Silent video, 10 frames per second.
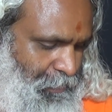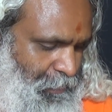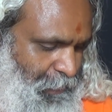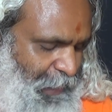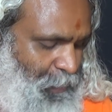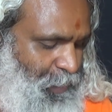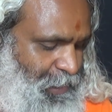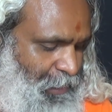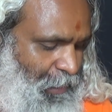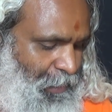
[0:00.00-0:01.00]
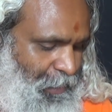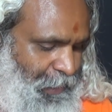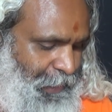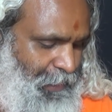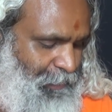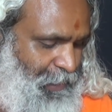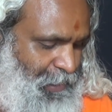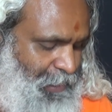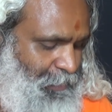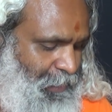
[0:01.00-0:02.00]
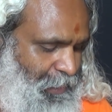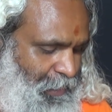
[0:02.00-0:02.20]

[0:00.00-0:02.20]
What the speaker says: that we saw in the verse number